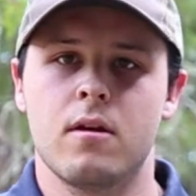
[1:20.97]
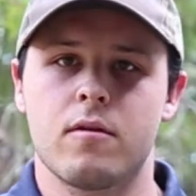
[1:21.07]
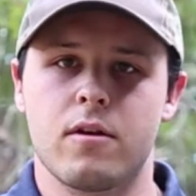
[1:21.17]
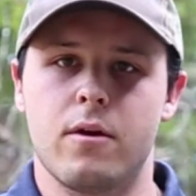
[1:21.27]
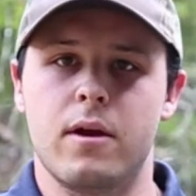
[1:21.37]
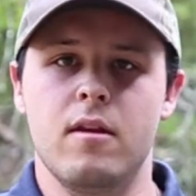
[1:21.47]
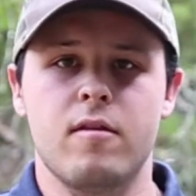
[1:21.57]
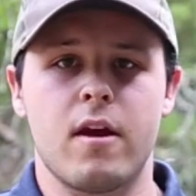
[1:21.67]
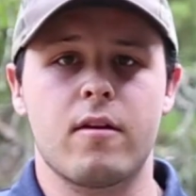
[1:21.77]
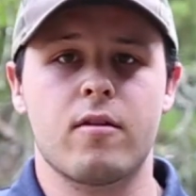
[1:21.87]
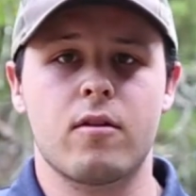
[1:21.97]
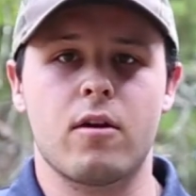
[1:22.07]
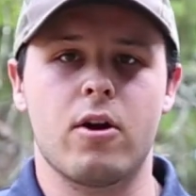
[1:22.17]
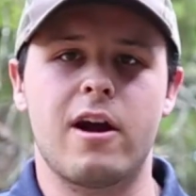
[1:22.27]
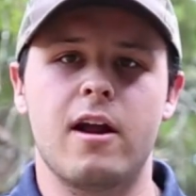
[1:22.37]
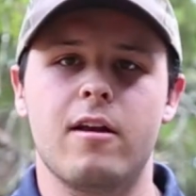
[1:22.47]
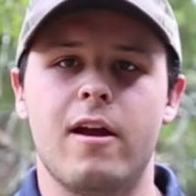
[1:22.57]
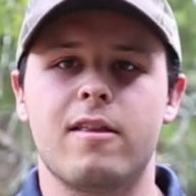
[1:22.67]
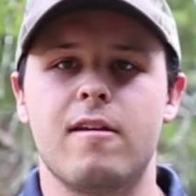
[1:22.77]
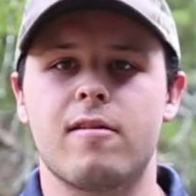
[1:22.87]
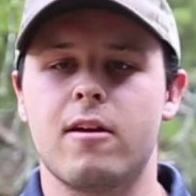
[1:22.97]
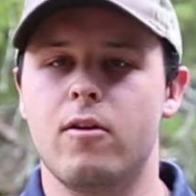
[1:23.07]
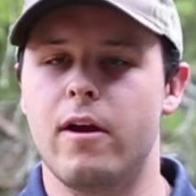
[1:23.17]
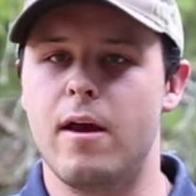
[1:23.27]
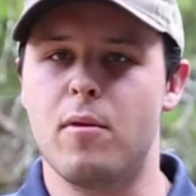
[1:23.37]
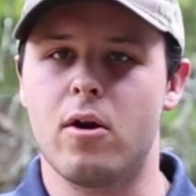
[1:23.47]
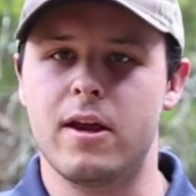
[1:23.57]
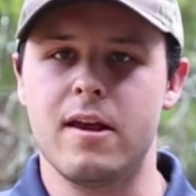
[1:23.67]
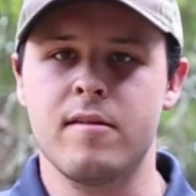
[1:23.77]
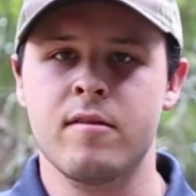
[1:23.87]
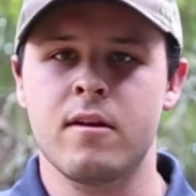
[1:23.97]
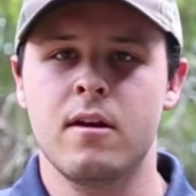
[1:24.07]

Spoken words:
So insects are kind of like these little MREs,